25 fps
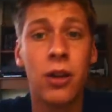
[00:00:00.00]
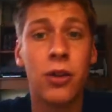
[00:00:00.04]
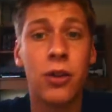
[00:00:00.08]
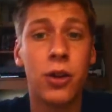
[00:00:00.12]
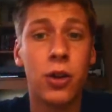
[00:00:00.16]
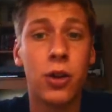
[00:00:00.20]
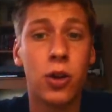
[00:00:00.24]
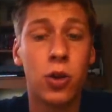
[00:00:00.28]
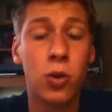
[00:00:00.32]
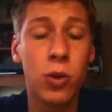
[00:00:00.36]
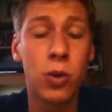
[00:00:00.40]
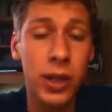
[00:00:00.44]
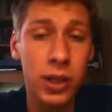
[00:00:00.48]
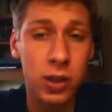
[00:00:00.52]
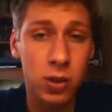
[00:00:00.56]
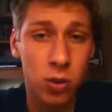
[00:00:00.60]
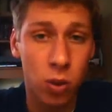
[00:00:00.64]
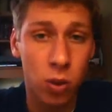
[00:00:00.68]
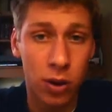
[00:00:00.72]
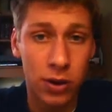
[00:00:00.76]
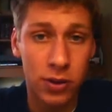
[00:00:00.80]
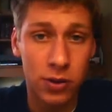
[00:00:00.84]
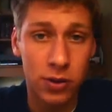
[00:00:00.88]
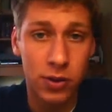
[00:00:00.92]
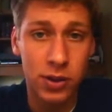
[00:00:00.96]
The Greek
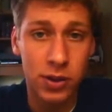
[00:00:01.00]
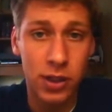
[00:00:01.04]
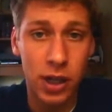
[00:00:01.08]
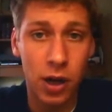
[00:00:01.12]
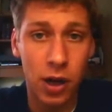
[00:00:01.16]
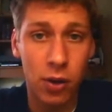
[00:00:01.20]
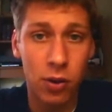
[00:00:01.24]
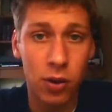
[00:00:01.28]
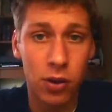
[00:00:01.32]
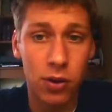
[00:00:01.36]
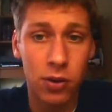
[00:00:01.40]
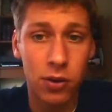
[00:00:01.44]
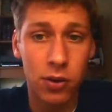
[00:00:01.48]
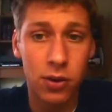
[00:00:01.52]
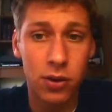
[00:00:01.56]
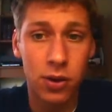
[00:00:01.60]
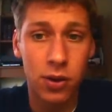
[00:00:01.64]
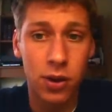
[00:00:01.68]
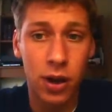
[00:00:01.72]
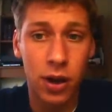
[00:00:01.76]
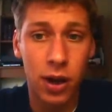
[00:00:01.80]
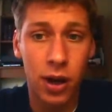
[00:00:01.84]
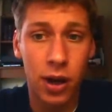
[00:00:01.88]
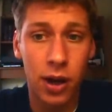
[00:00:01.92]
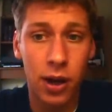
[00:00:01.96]
stories of sirens
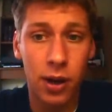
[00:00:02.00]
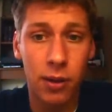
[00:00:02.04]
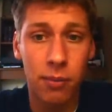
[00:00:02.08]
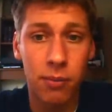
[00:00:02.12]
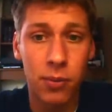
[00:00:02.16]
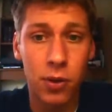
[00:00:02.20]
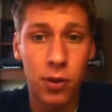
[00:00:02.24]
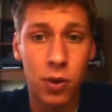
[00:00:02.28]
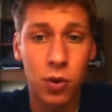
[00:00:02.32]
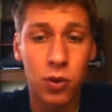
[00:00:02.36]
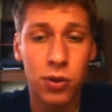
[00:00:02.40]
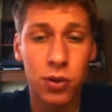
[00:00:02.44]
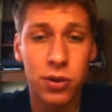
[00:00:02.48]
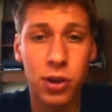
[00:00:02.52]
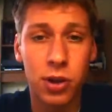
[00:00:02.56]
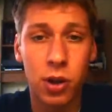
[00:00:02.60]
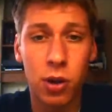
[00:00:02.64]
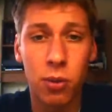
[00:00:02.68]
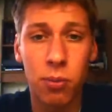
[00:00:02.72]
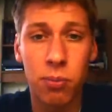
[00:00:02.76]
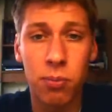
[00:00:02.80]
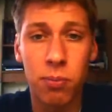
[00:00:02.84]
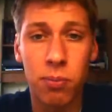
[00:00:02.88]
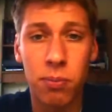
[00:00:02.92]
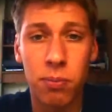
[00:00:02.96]

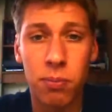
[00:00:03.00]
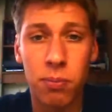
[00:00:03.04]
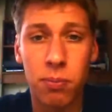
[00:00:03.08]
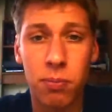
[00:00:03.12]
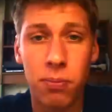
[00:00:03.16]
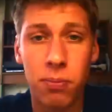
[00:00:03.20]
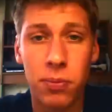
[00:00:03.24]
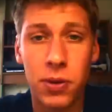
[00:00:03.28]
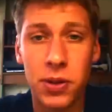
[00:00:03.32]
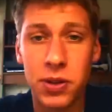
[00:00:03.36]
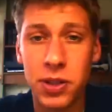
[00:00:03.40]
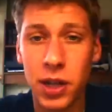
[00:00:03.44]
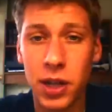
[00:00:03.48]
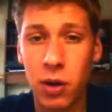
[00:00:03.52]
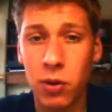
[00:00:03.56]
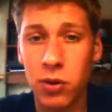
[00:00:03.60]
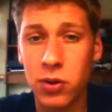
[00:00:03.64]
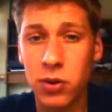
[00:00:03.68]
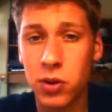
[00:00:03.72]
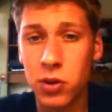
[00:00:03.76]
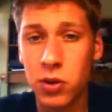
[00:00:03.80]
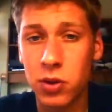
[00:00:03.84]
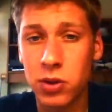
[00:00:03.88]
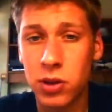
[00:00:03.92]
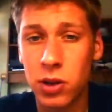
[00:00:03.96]
the
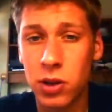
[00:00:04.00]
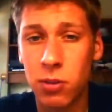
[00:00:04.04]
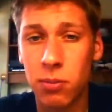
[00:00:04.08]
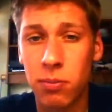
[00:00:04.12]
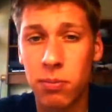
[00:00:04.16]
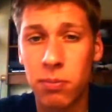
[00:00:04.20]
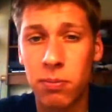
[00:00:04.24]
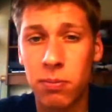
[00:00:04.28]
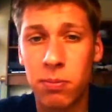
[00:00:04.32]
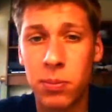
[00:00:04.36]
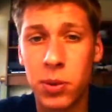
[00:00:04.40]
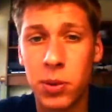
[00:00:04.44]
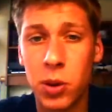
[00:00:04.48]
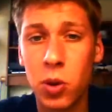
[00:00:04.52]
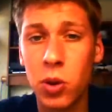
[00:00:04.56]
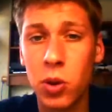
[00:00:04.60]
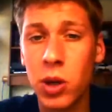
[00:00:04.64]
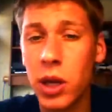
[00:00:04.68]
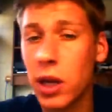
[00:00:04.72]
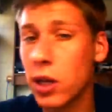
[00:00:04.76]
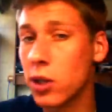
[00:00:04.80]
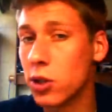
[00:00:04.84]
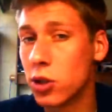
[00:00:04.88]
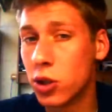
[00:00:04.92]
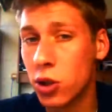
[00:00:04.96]
sirens use their
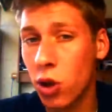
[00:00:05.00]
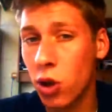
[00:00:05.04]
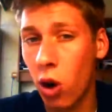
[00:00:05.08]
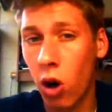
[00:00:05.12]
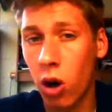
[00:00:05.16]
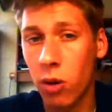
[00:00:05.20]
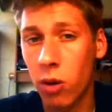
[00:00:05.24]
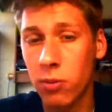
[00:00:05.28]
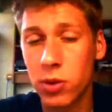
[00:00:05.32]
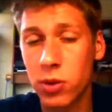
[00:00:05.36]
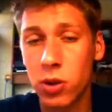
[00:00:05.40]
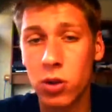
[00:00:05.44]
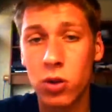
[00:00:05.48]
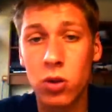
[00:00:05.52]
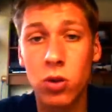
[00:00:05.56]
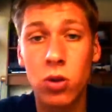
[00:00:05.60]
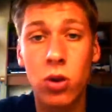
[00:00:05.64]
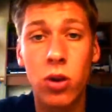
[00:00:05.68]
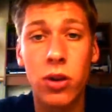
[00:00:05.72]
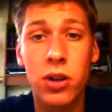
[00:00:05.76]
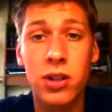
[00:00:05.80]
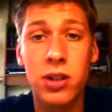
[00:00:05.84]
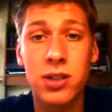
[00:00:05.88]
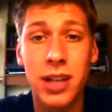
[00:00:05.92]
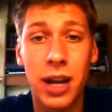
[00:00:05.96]
beauty and charm to
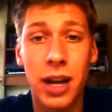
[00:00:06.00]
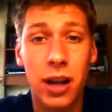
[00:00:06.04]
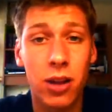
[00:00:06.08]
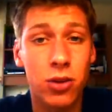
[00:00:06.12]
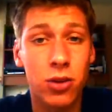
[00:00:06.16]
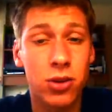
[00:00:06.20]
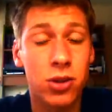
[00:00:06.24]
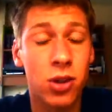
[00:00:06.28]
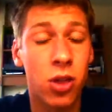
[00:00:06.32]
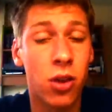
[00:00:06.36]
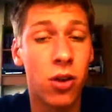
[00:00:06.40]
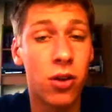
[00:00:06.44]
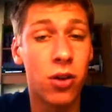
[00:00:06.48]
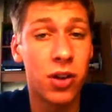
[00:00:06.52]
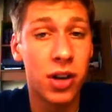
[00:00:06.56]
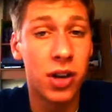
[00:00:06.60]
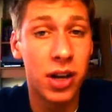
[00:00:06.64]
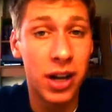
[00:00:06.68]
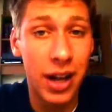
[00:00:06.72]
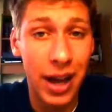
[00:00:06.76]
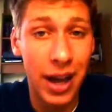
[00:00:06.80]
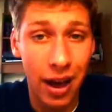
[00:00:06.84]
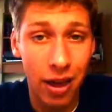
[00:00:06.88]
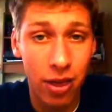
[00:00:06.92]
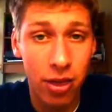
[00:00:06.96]
lure the sailors to their
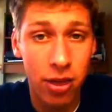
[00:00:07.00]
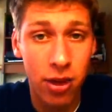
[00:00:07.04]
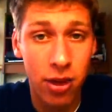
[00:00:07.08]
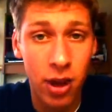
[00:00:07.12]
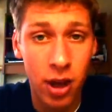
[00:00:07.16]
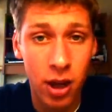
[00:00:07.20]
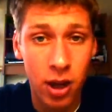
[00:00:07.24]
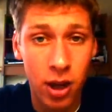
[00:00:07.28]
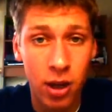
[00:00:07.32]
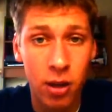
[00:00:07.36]
death